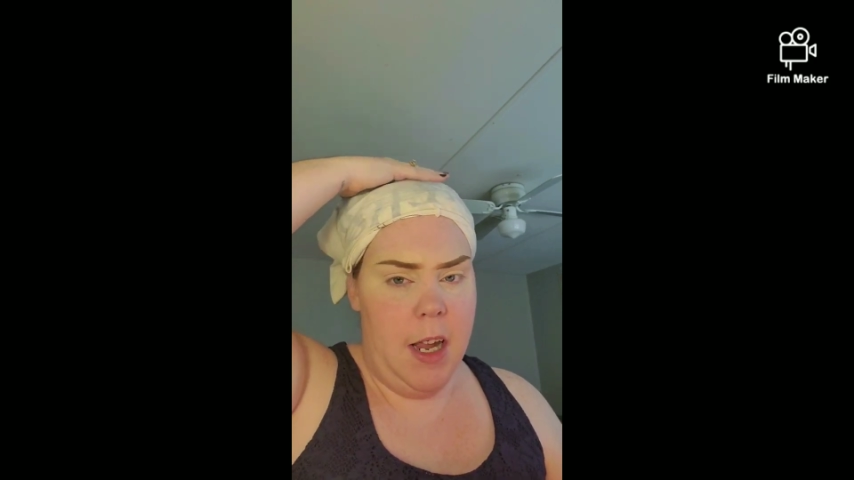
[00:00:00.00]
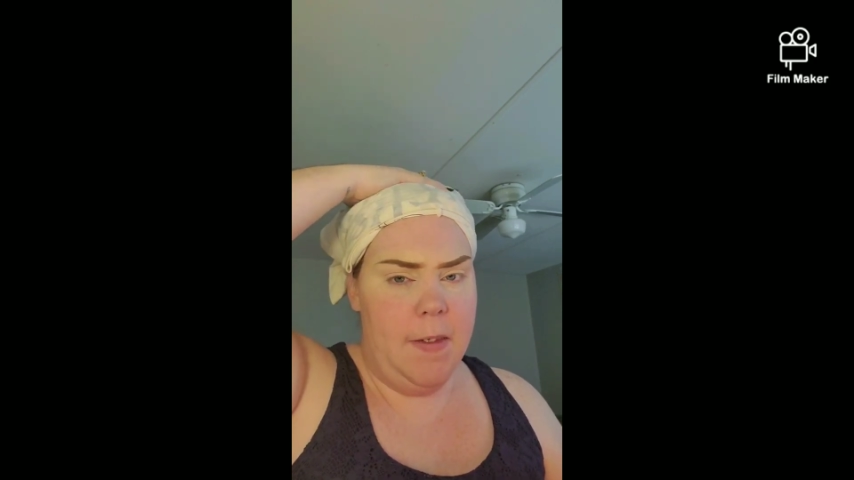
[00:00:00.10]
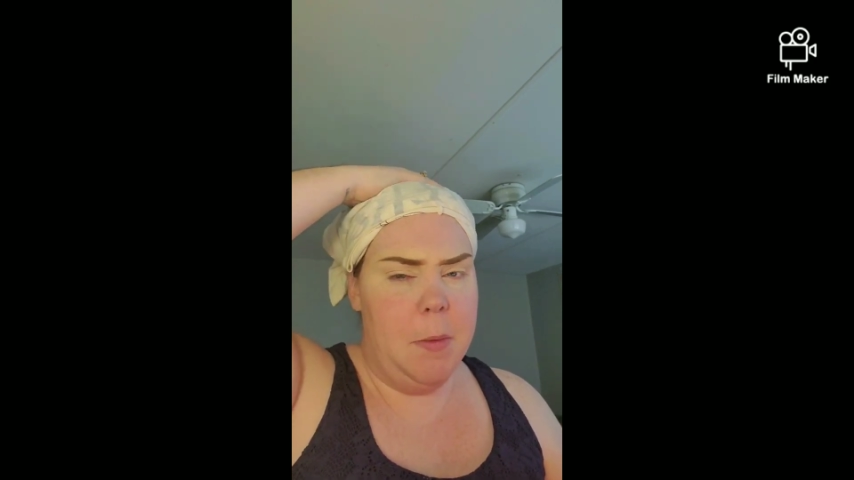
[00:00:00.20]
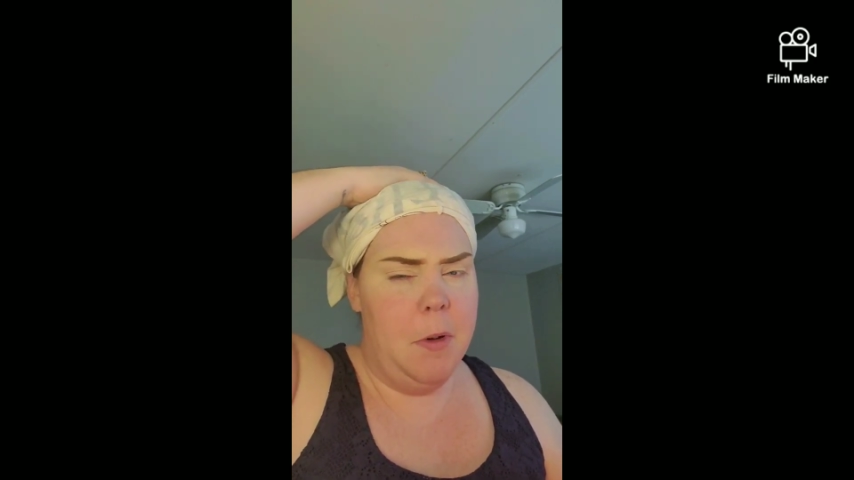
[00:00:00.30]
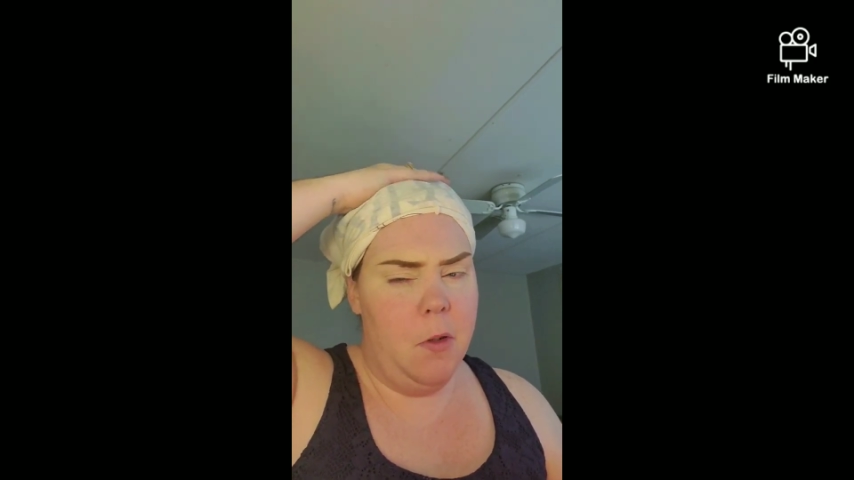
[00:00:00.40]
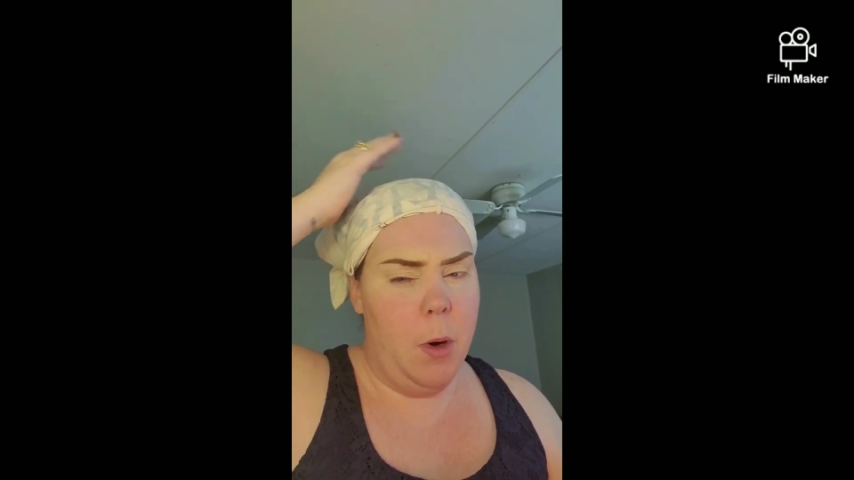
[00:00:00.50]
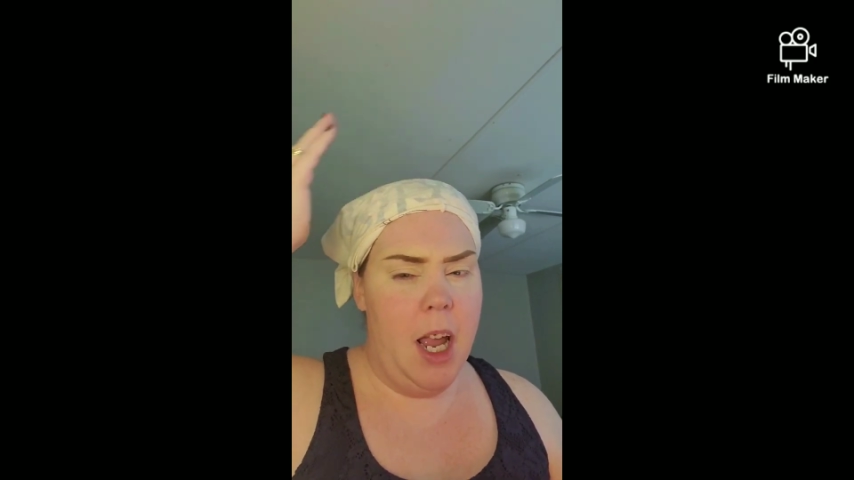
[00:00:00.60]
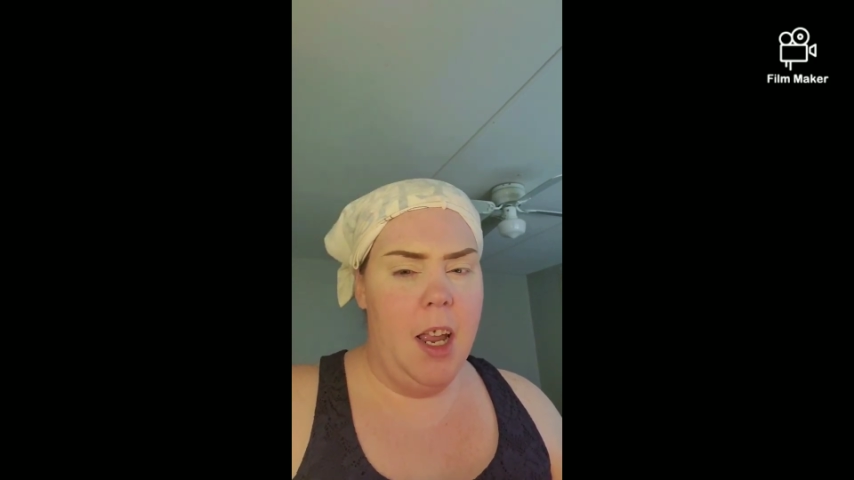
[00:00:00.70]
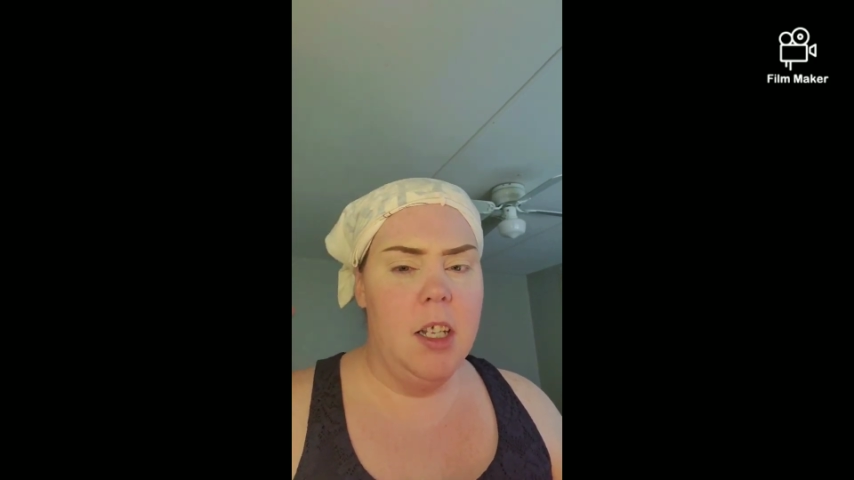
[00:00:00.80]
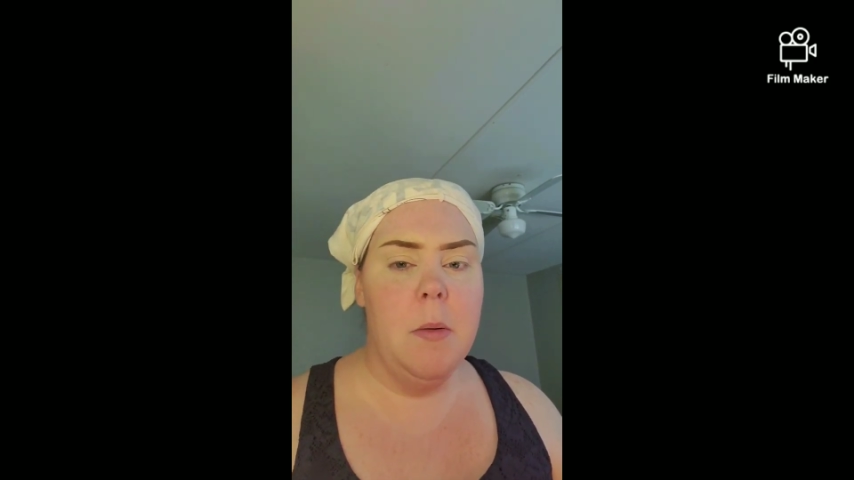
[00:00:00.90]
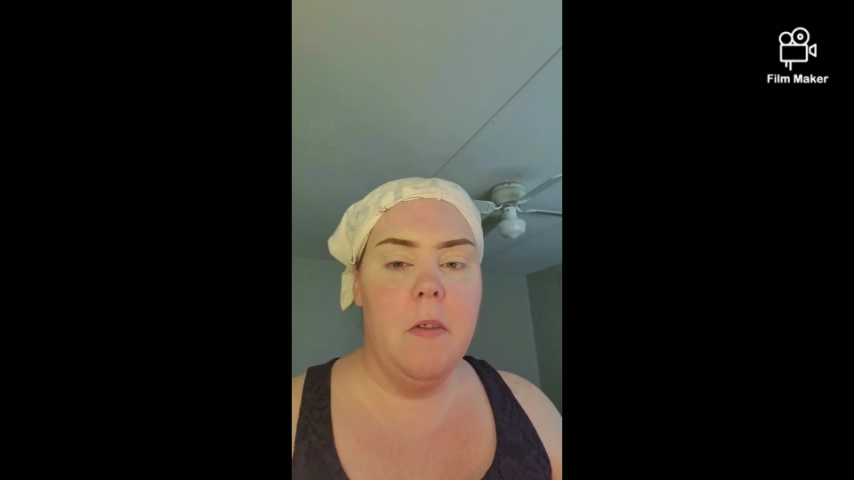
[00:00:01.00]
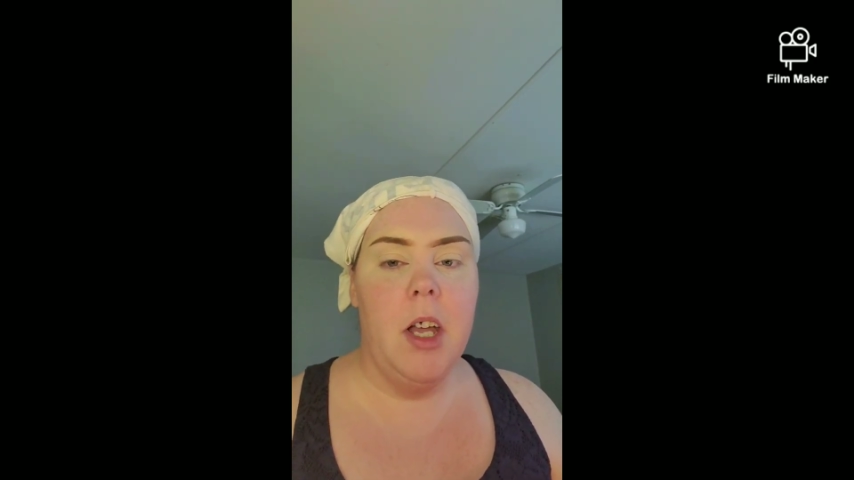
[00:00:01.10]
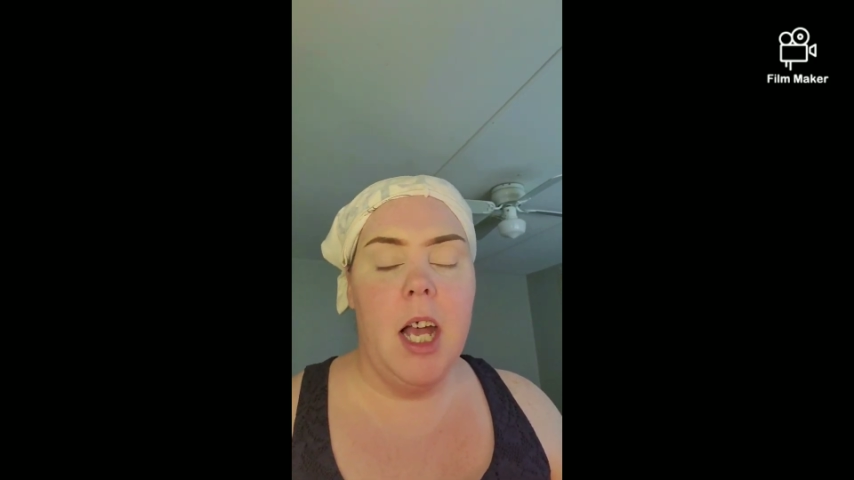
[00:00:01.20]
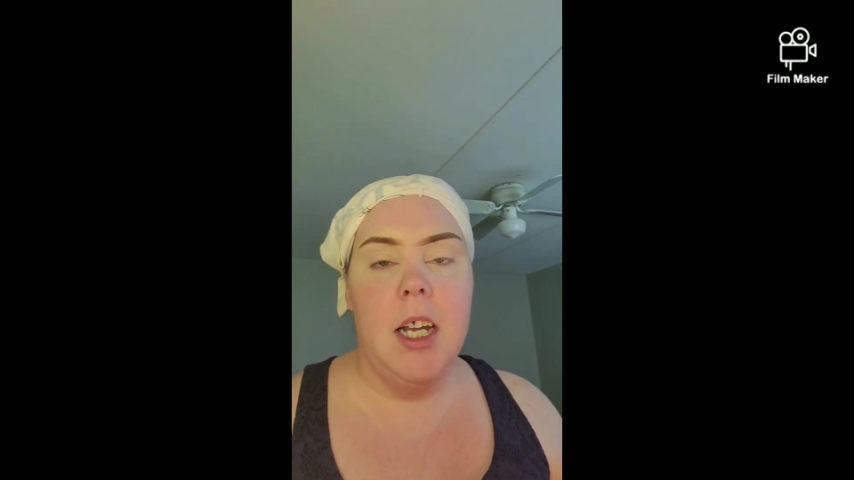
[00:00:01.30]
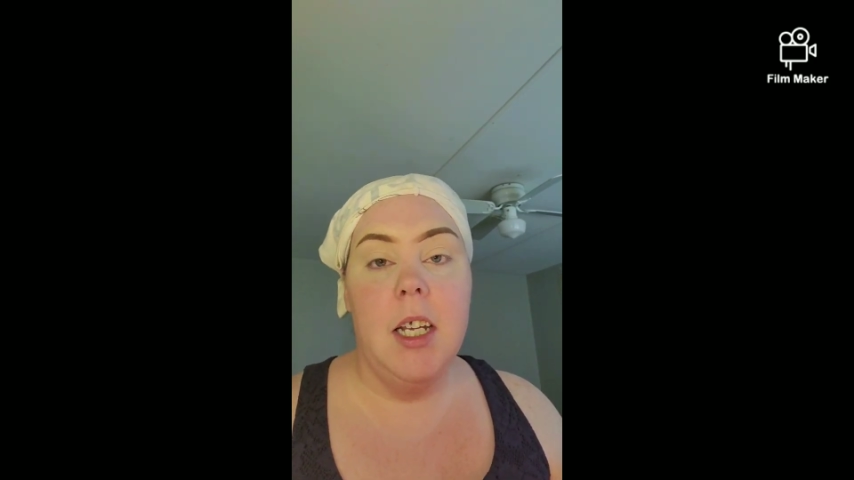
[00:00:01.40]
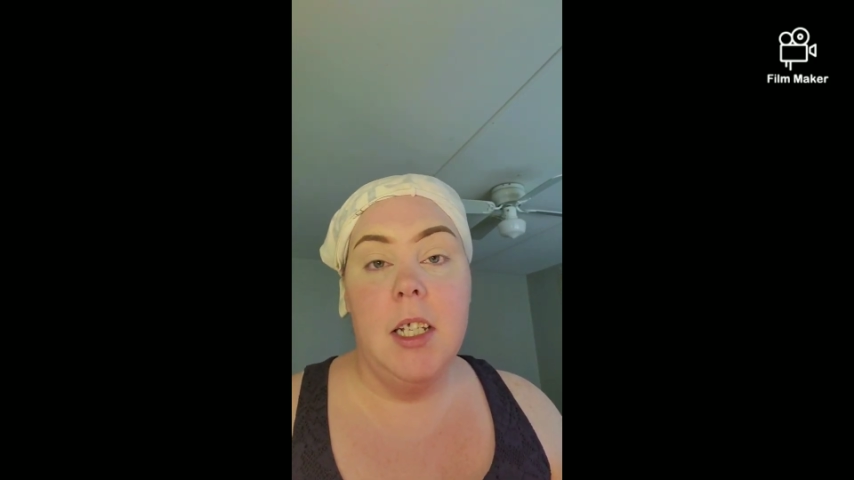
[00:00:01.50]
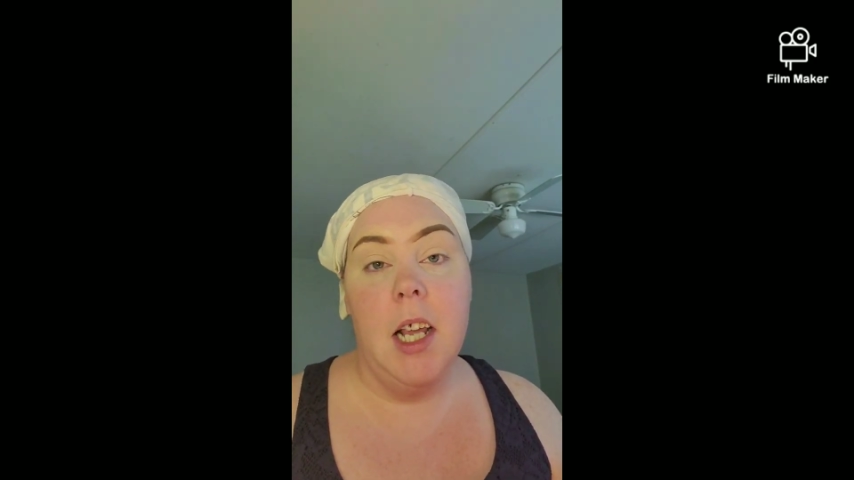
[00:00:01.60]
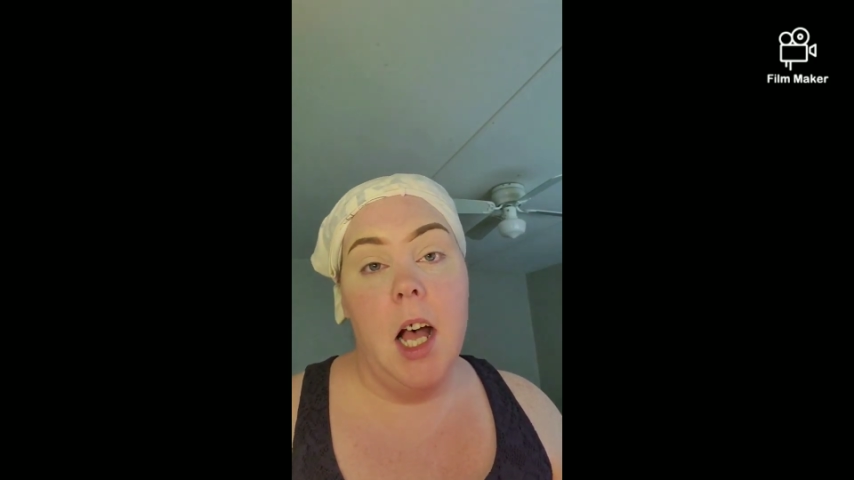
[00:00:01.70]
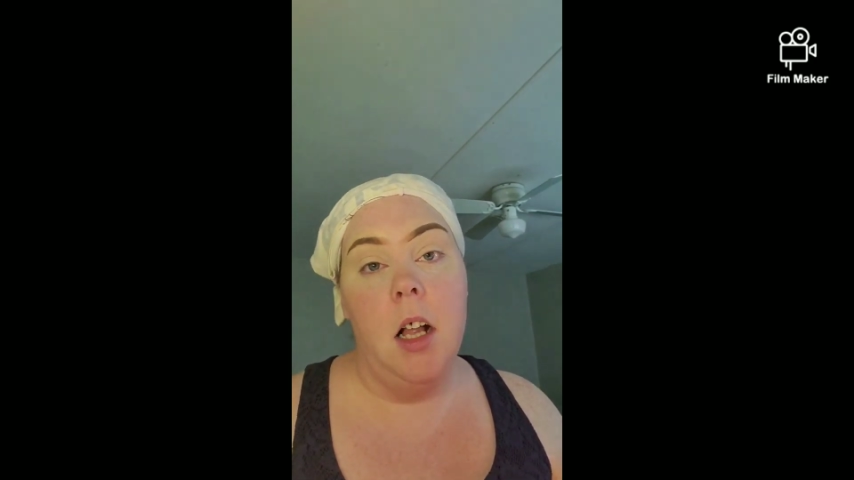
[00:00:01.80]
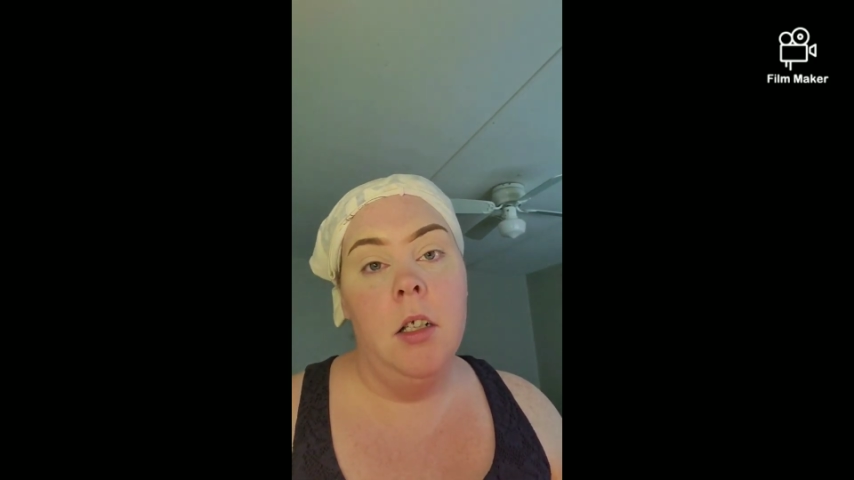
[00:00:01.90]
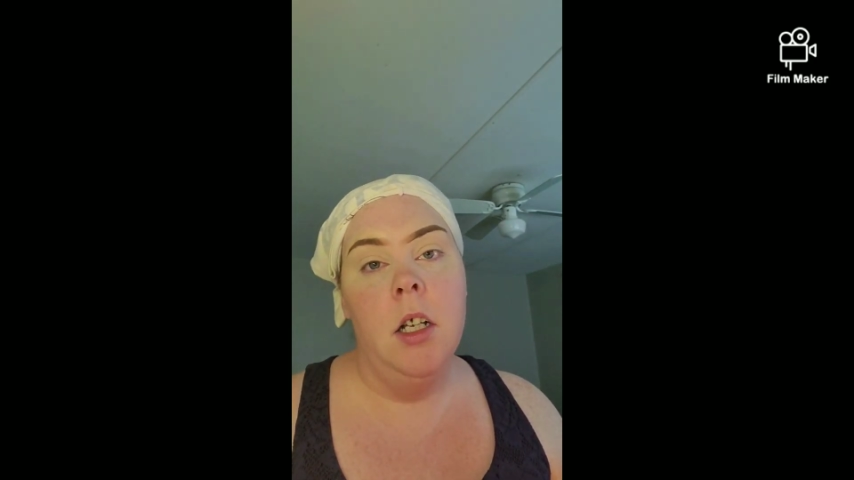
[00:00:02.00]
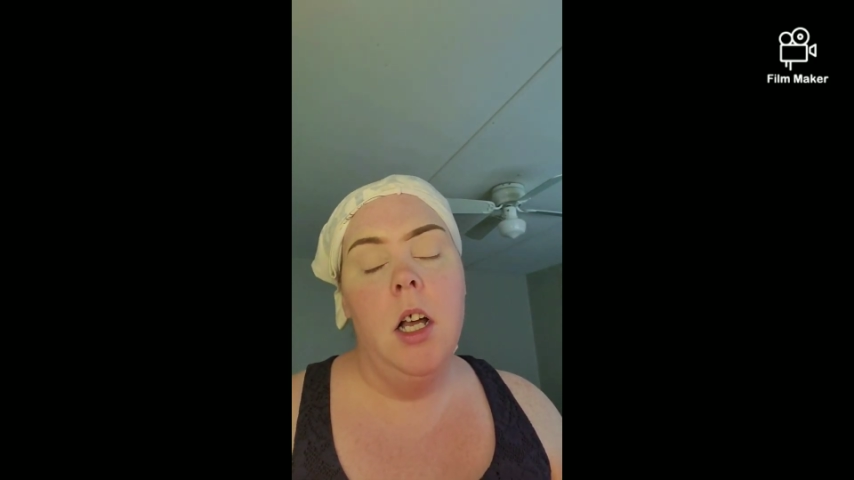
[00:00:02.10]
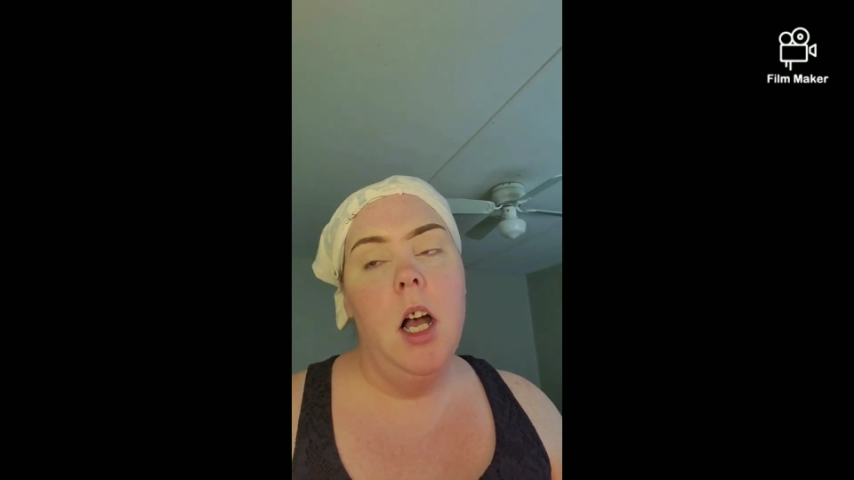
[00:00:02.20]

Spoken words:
I gave some of it away. Some of it I did sell,